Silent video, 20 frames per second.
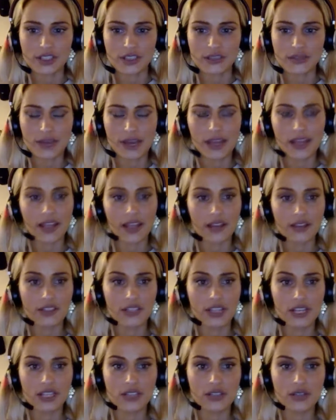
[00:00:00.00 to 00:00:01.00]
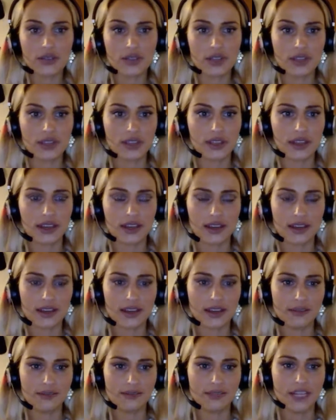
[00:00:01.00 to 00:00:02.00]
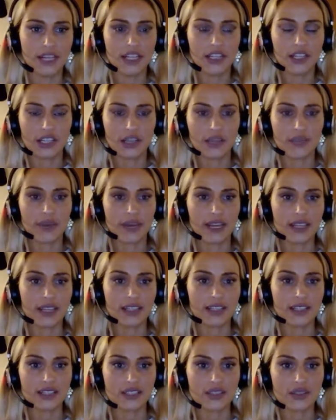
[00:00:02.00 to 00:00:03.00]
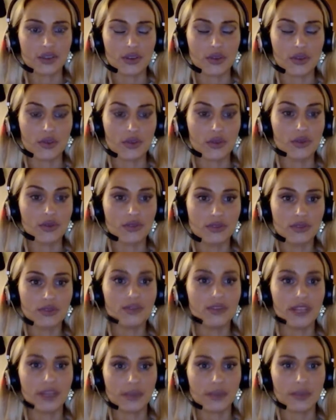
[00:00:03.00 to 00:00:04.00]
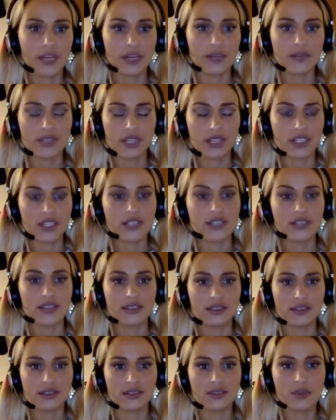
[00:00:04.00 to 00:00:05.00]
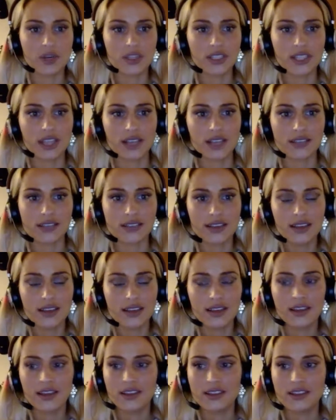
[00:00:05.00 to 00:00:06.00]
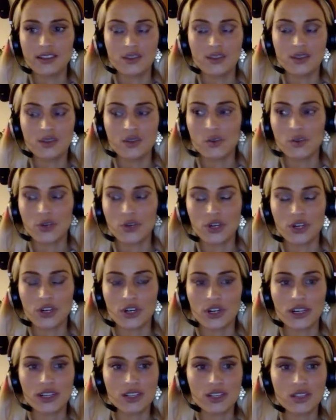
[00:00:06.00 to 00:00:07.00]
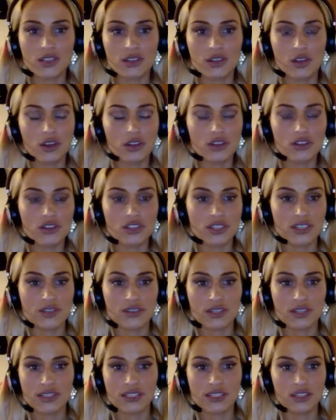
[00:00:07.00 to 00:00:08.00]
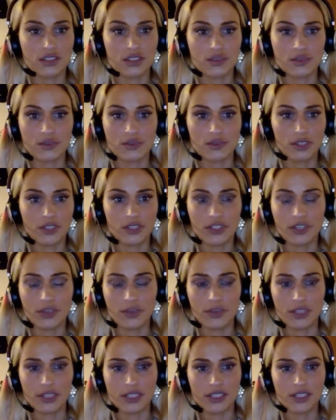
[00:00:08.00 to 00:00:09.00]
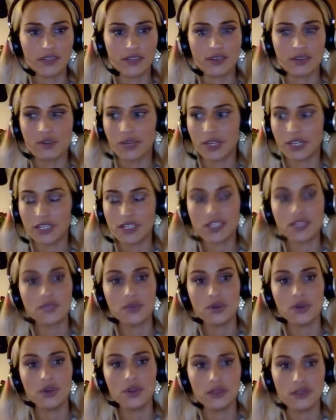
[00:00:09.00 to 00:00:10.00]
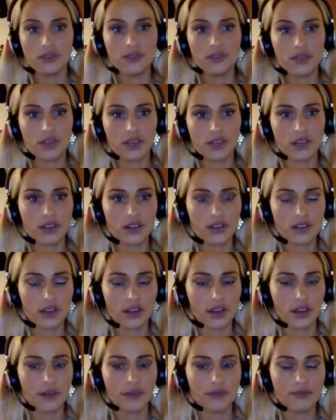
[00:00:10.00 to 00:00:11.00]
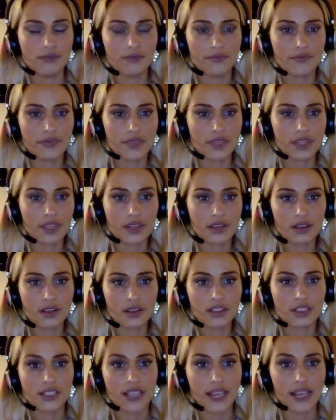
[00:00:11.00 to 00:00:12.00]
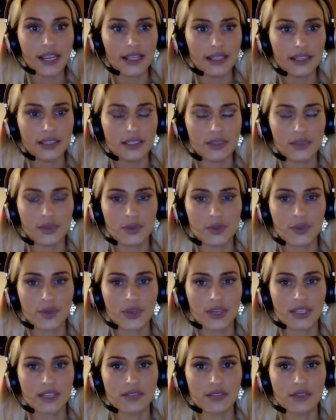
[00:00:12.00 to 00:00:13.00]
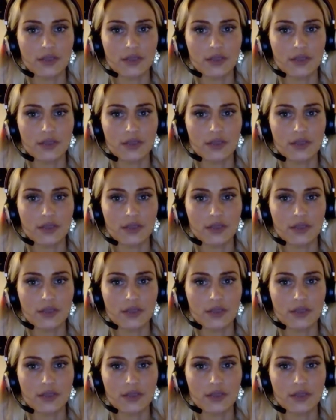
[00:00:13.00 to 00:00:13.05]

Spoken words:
I do think that looking back into history through like mediums such as this podcast is super, not just interesting in terms of learning about the history, but it does put the today into perspective as well.